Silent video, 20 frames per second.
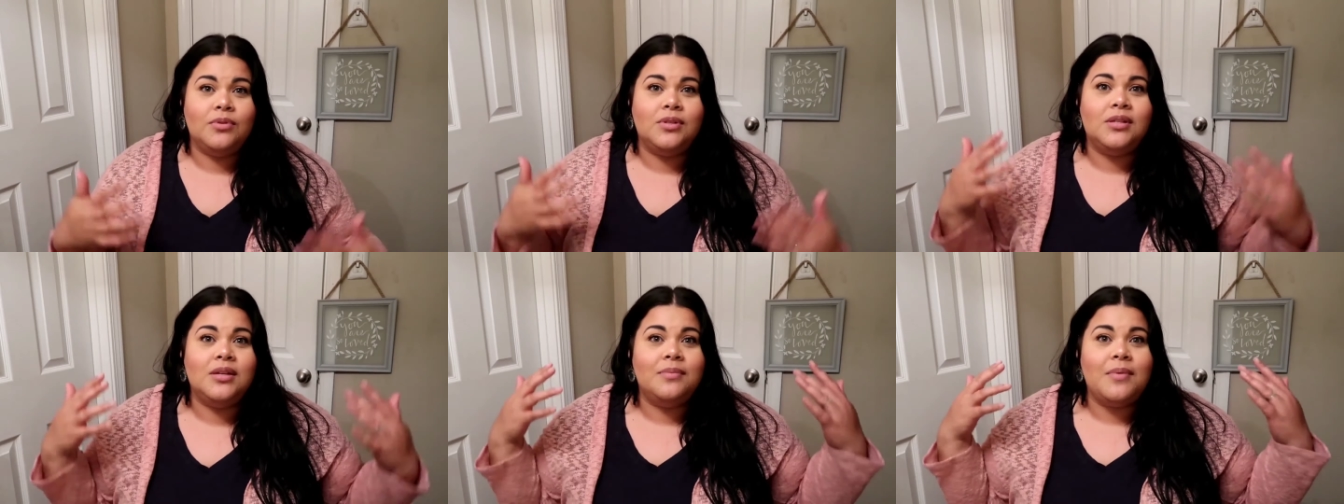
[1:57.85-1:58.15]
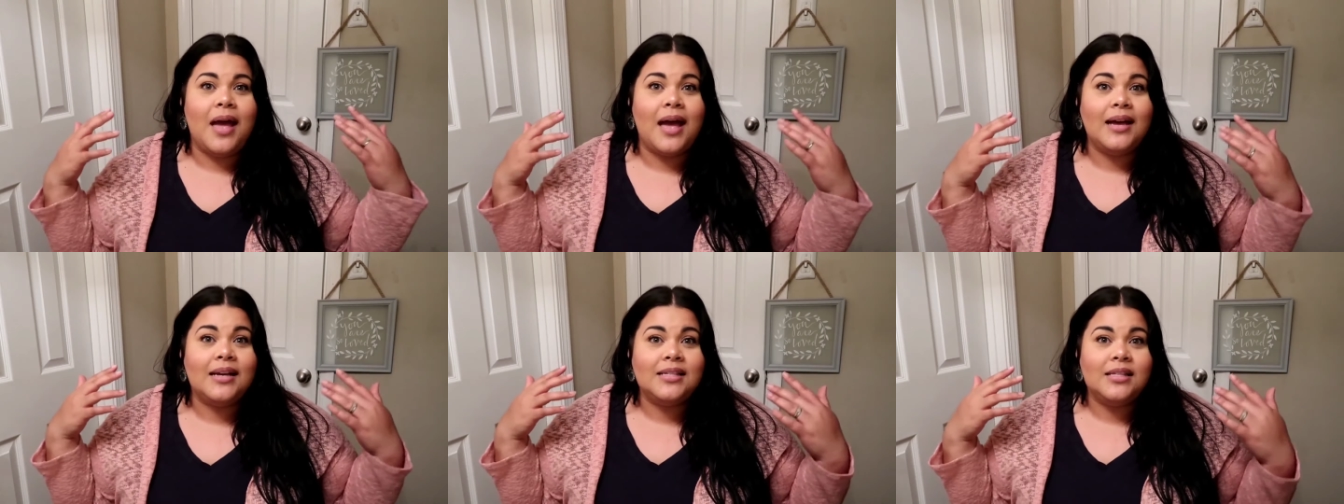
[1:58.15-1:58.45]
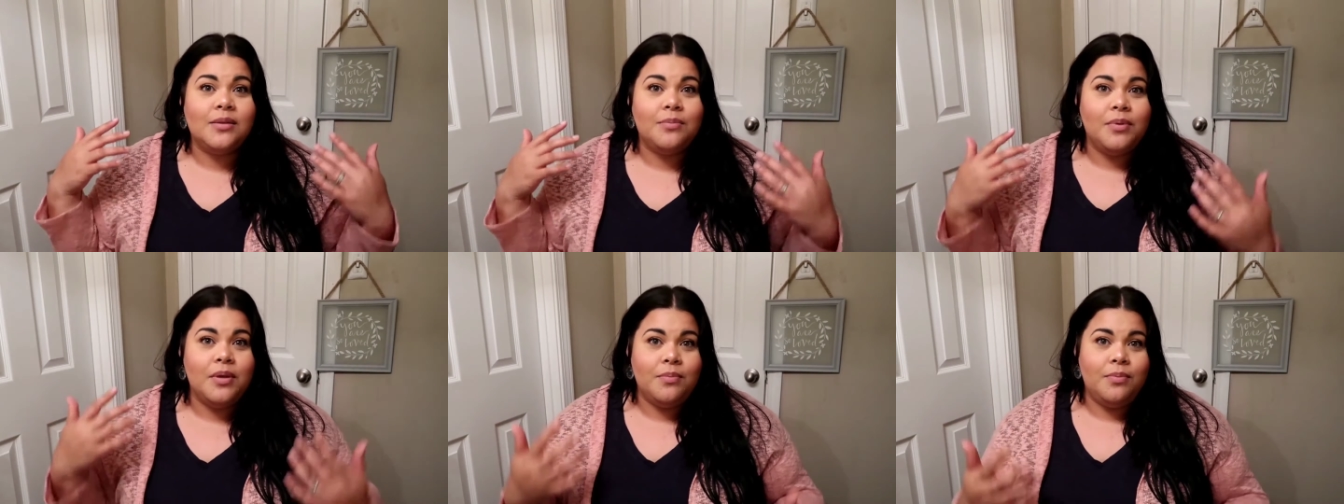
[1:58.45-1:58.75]
to ask
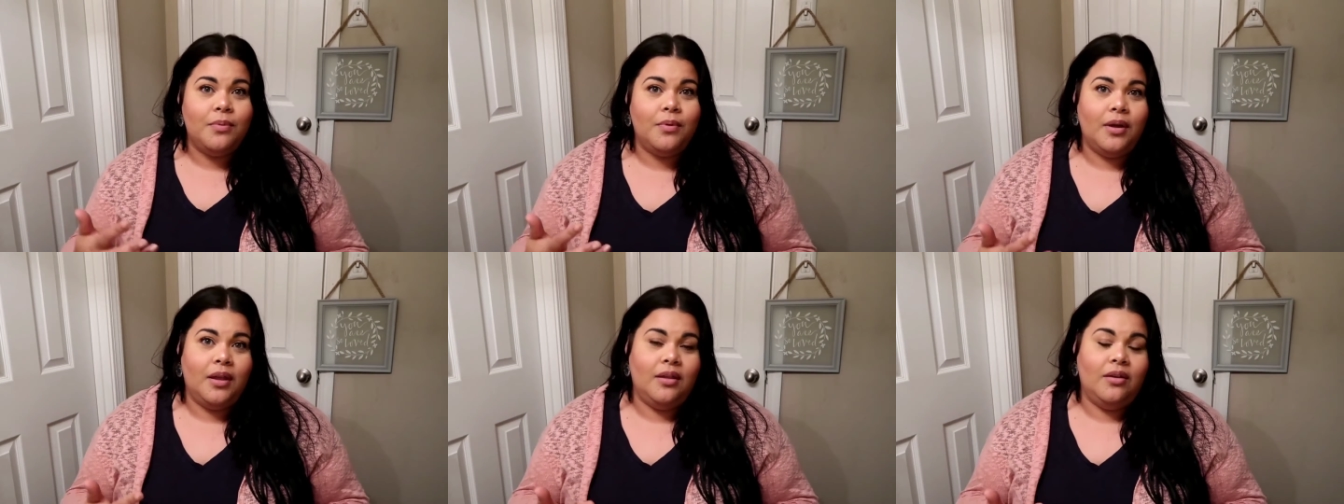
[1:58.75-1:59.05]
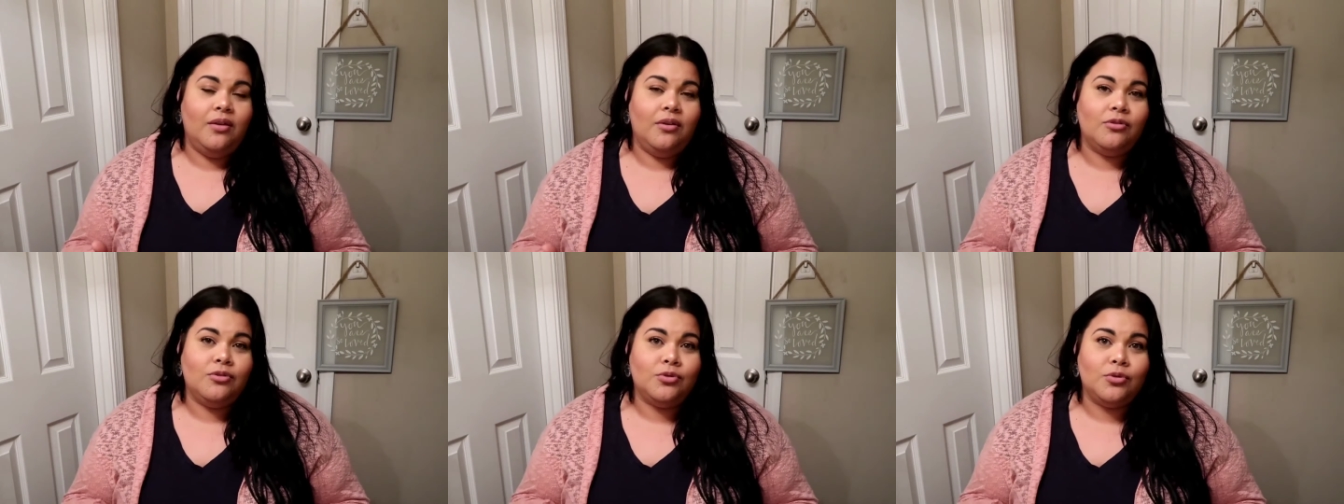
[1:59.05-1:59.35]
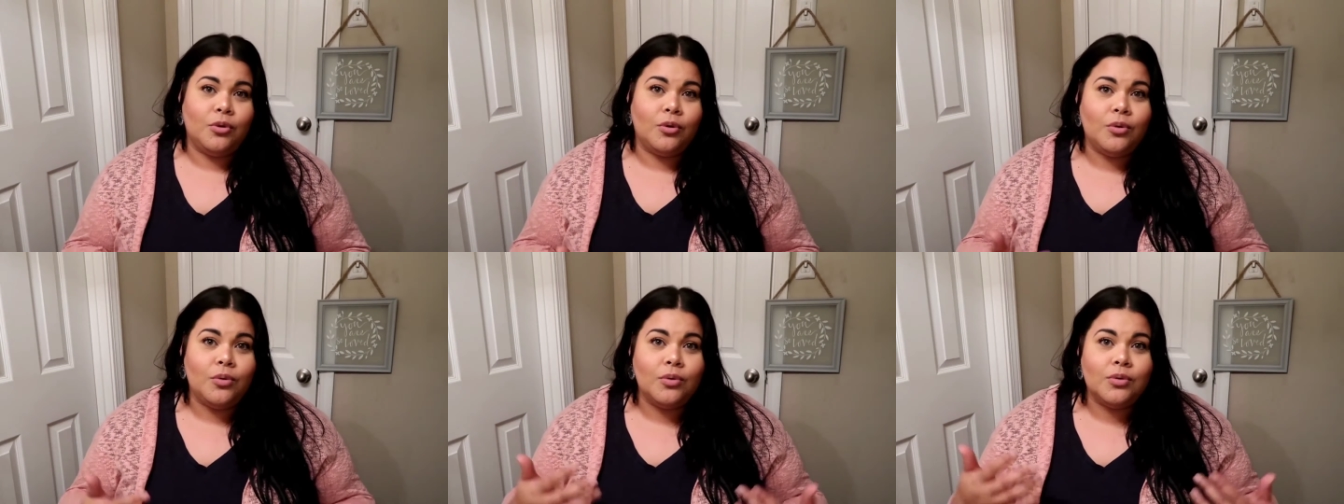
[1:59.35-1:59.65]
the people in your
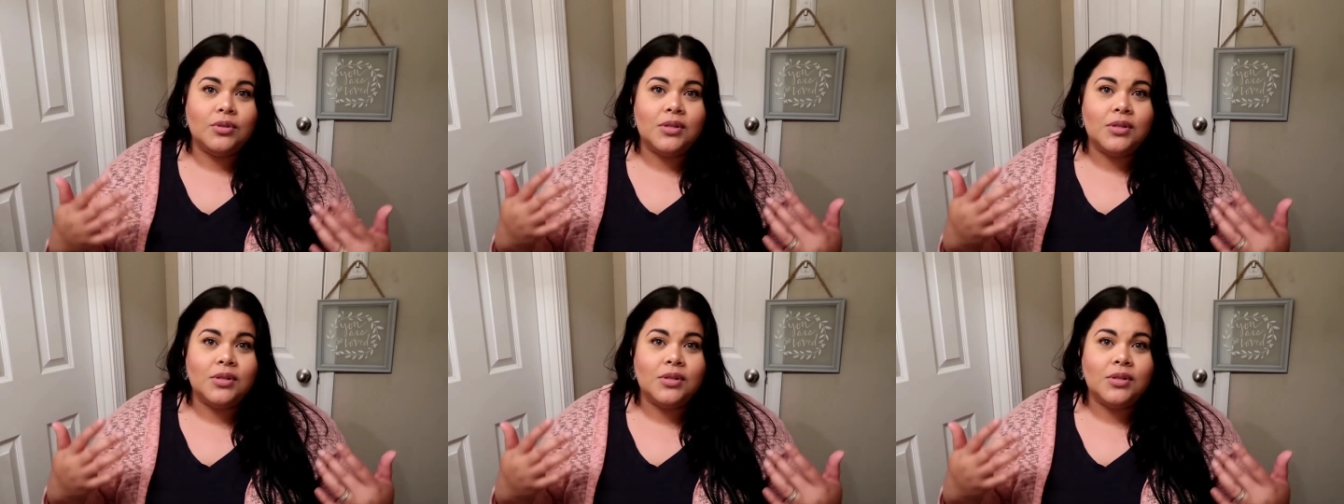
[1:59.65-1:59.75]
circle,